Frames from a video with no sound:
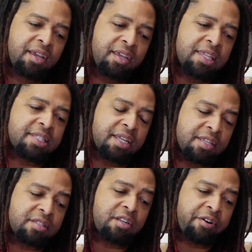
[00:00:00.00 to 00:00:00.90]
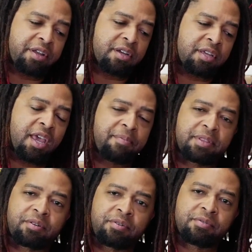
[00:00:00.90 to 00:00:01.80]
He said he's starting a Game
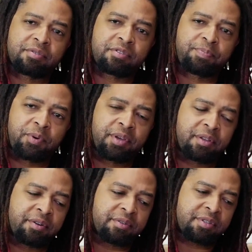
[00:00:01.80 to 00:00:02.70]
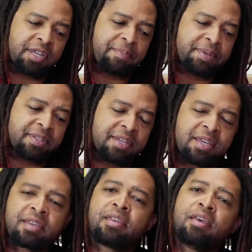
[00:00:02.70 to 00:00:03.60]
of Thrones spoiler type of
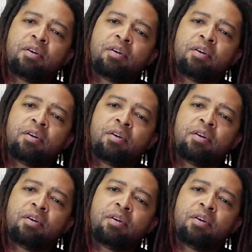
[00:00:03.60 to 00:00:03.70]
thing.